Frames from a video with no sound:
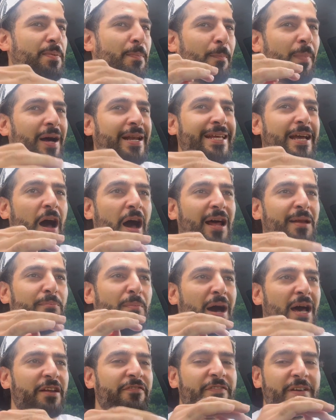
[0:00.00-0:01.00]
money on
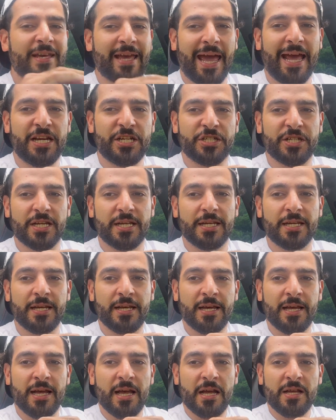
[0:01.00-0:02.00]
modification
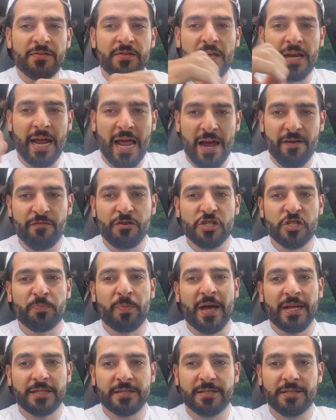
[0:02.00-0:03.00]
that I ever
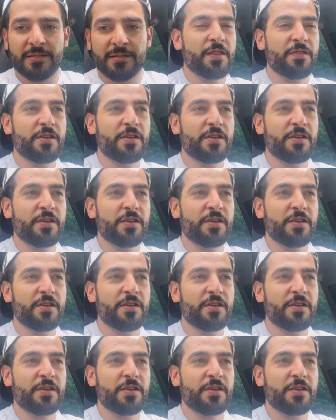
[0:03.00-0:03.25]
spent.